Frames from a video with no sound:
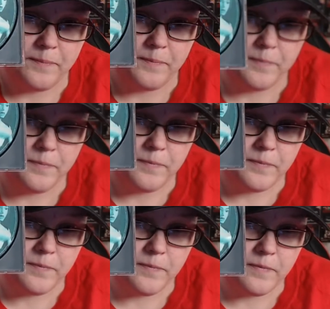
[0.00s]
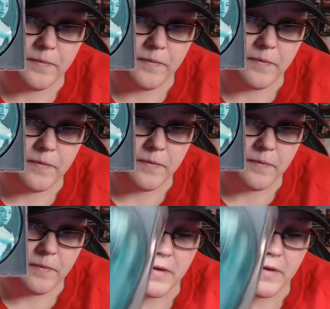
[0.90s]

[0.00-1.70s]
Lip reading: (no one is talking)